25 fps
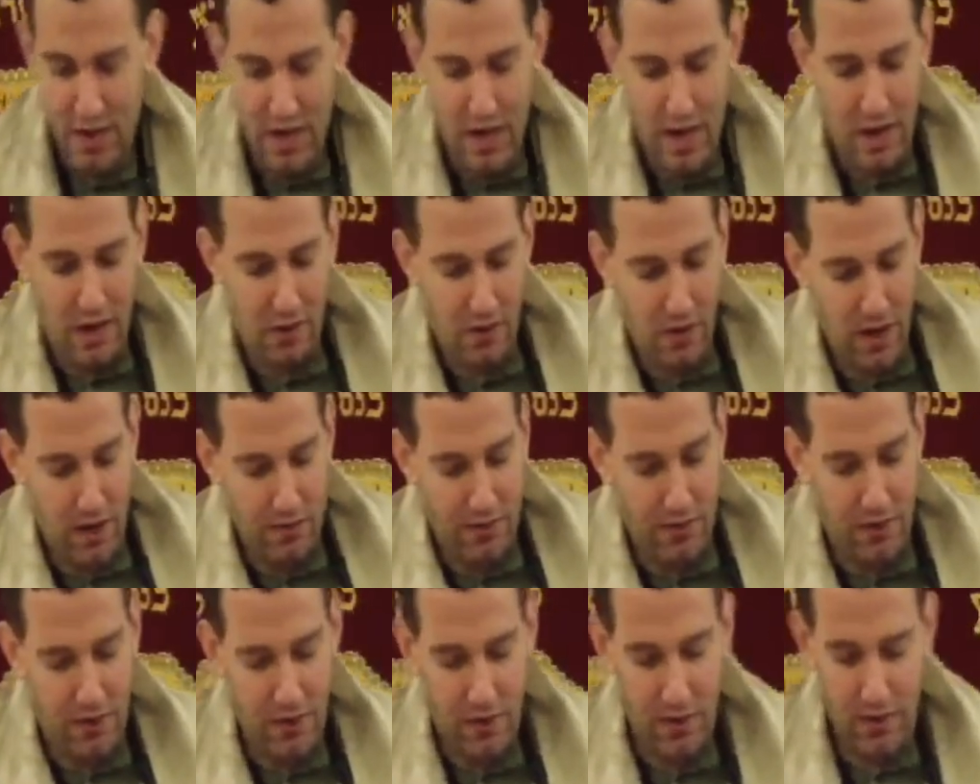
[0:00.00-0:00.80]

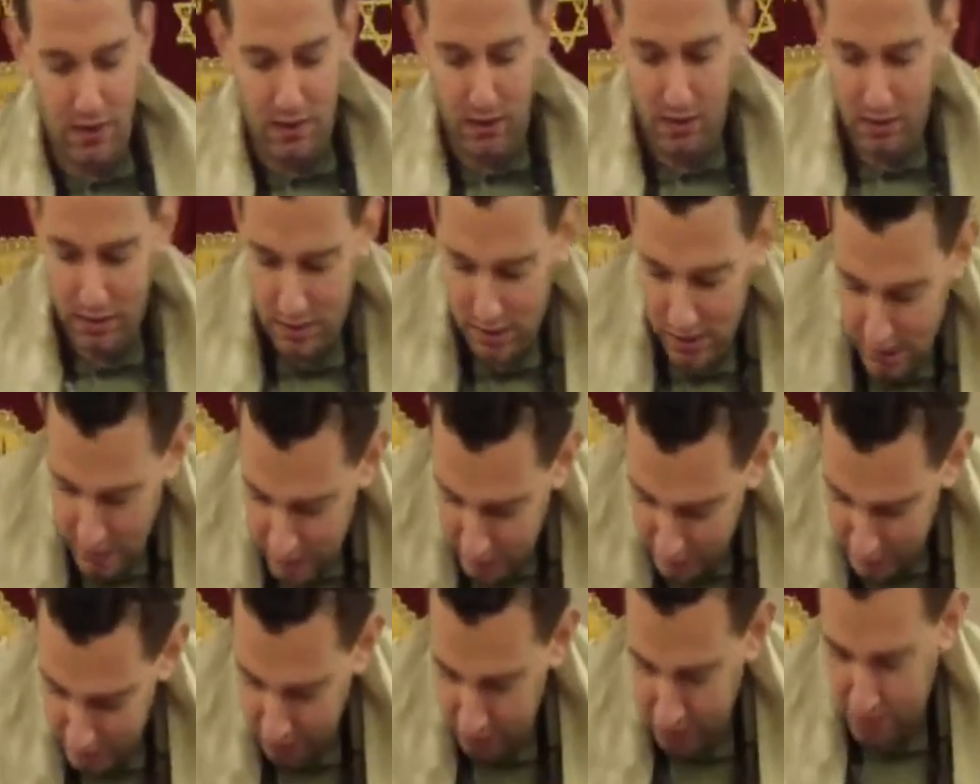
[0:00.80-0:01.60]
However,
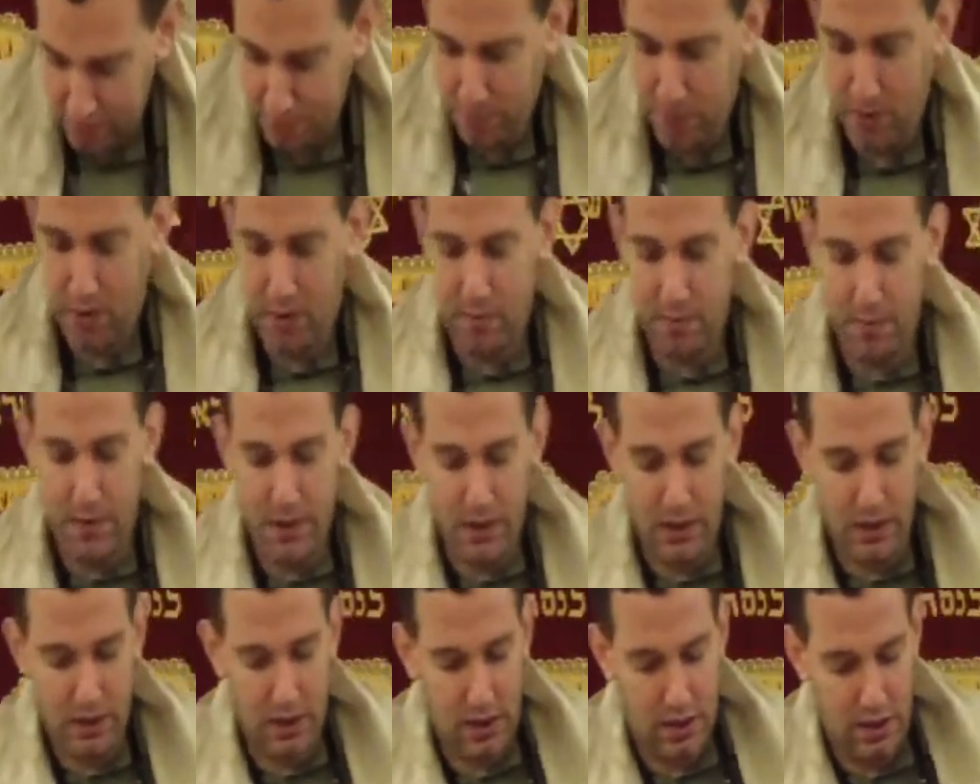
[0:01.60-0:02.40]
there's a
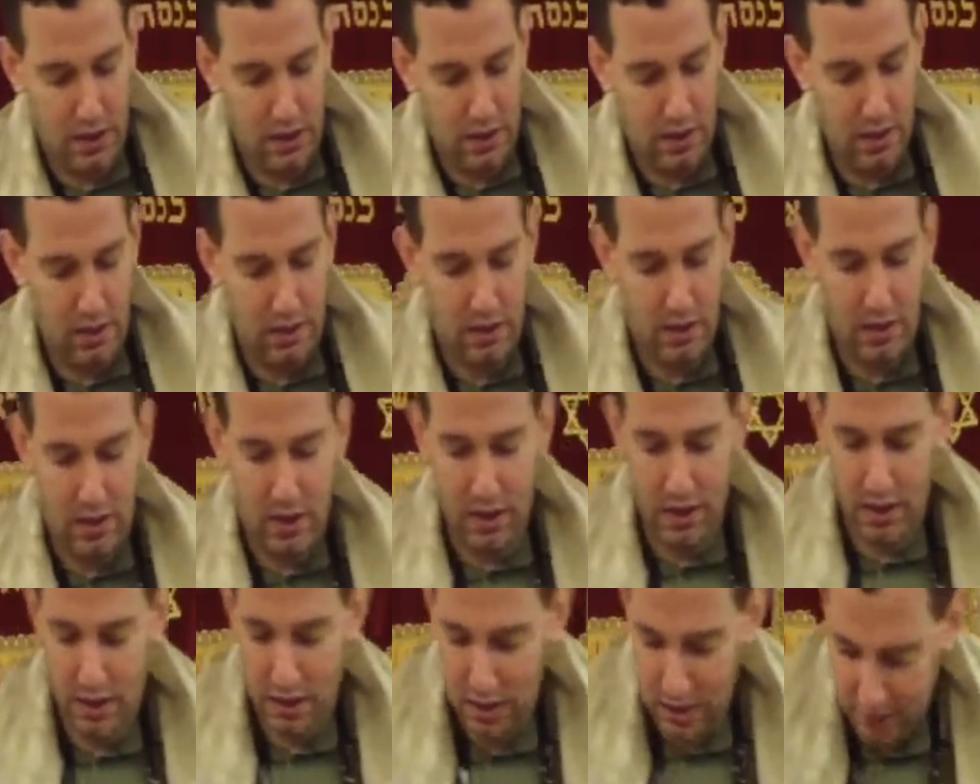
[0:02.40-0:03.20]
prohibition,
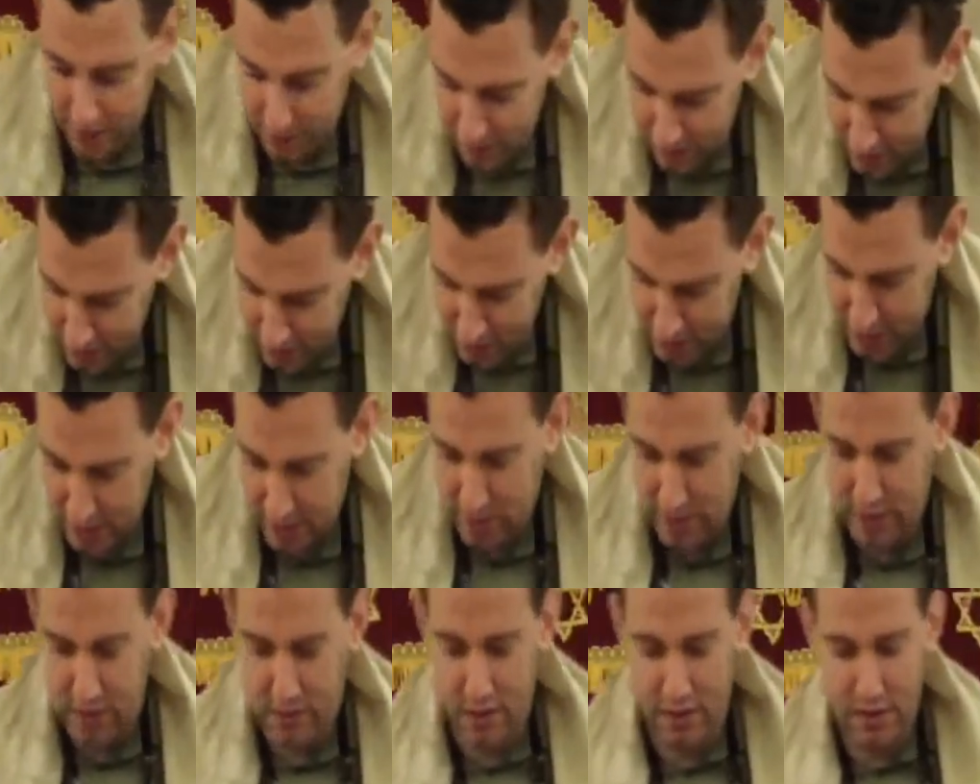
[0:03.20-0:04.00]
and the
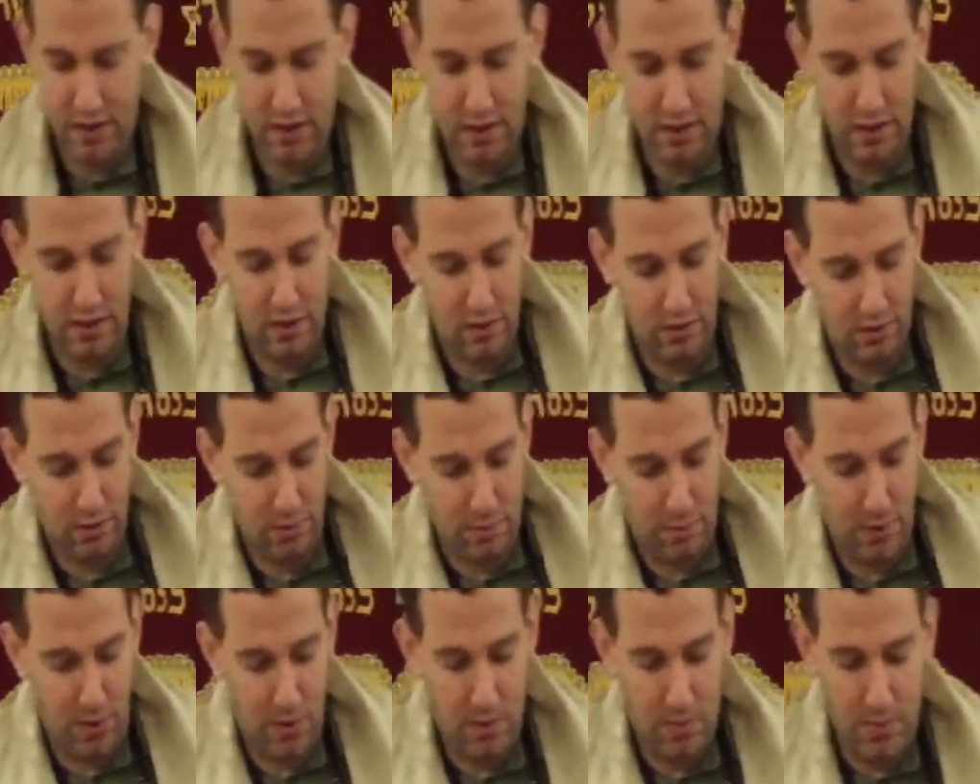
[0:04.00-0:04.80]
definition, uh, there's a
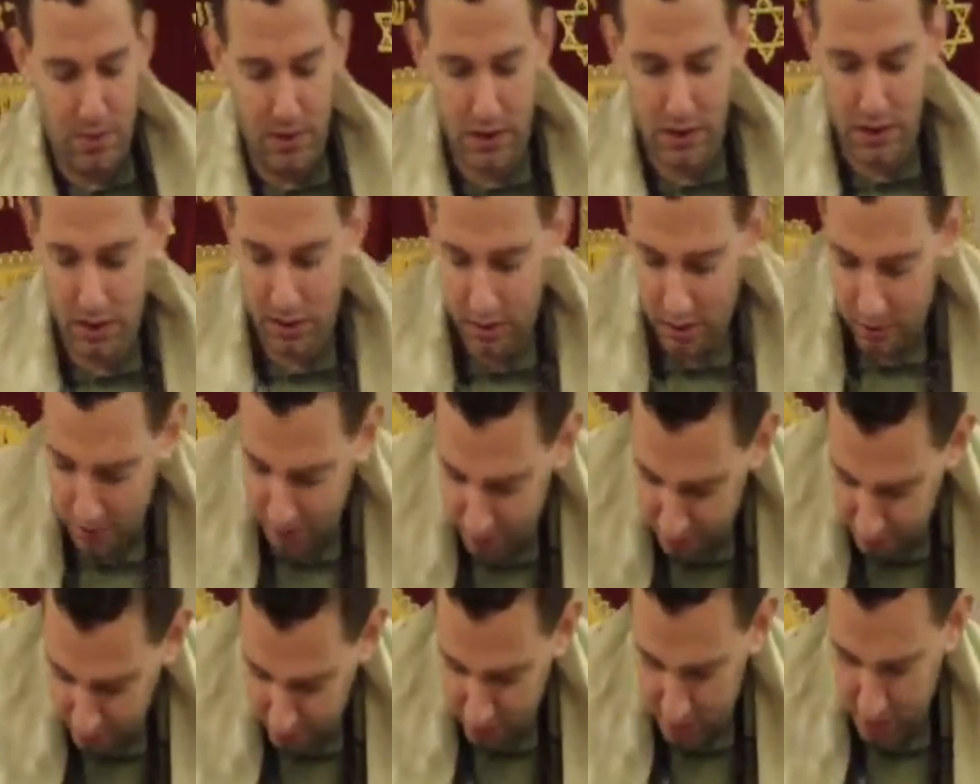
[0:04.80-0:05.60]
prohibition of
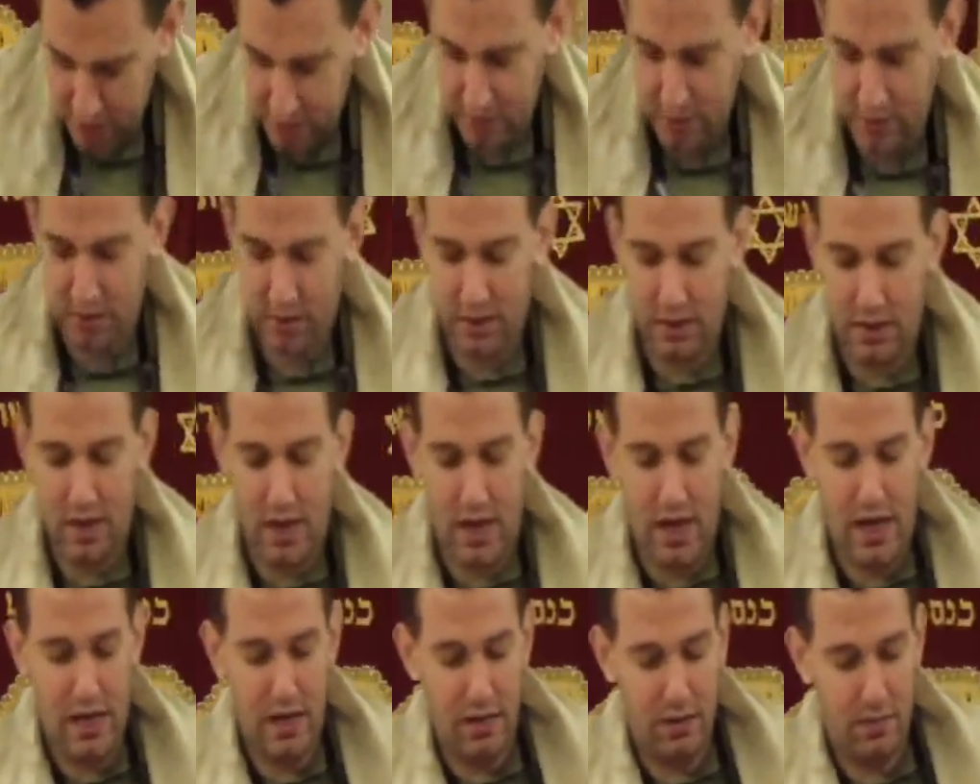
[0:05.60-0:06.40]
certain
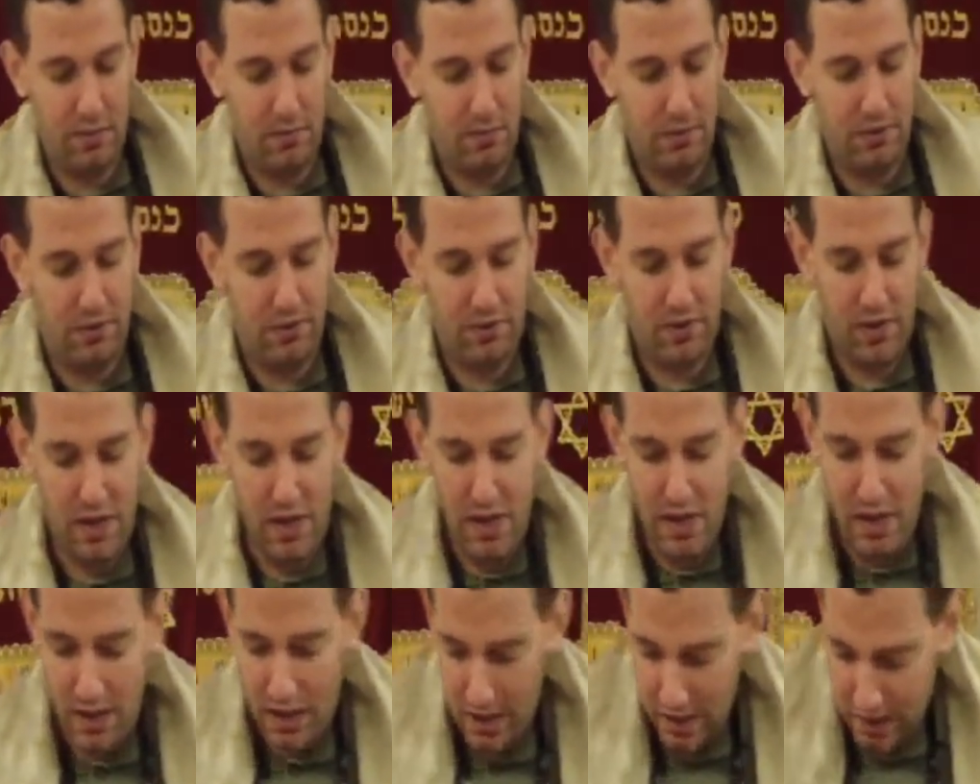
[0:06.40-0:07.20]
items,
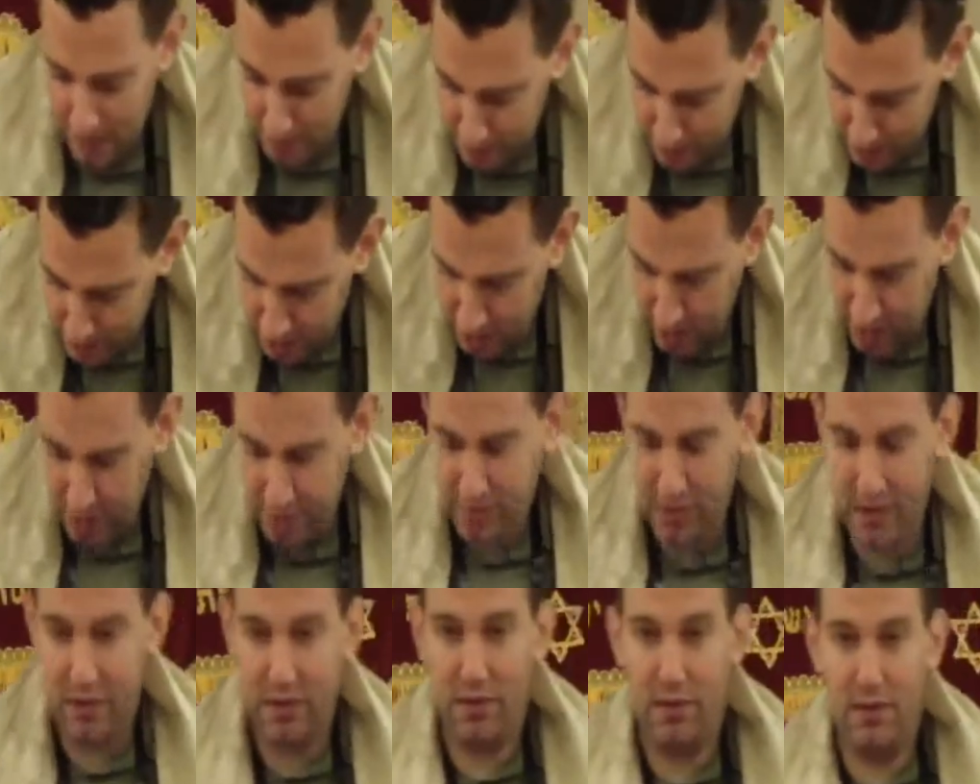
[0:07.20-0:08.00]
and because
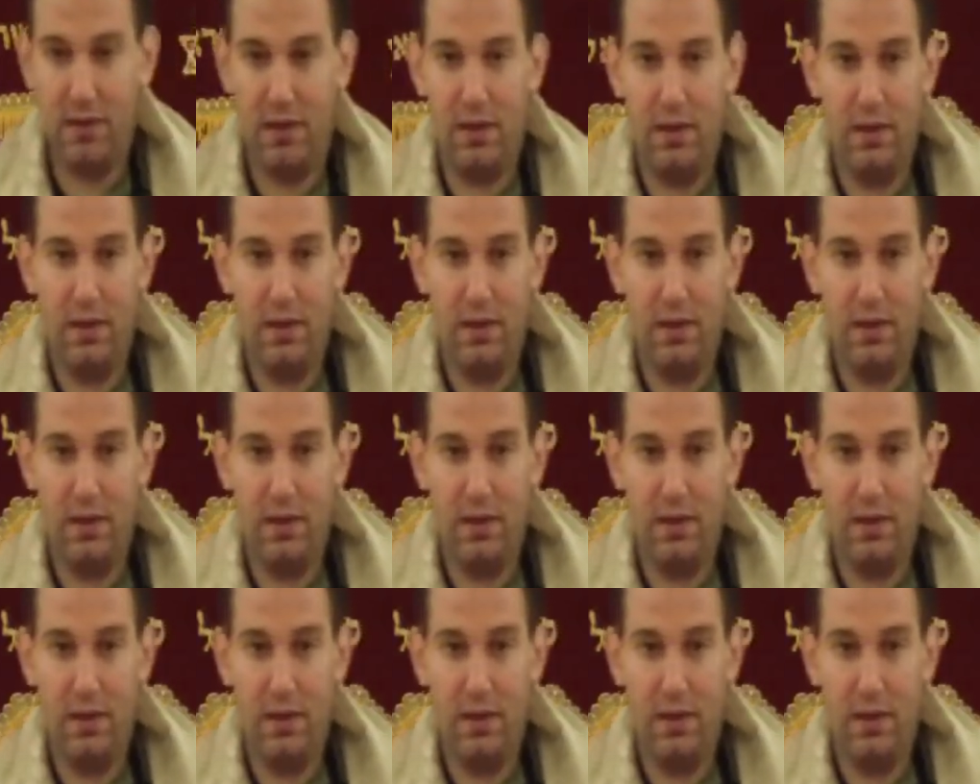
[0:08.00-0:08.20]
these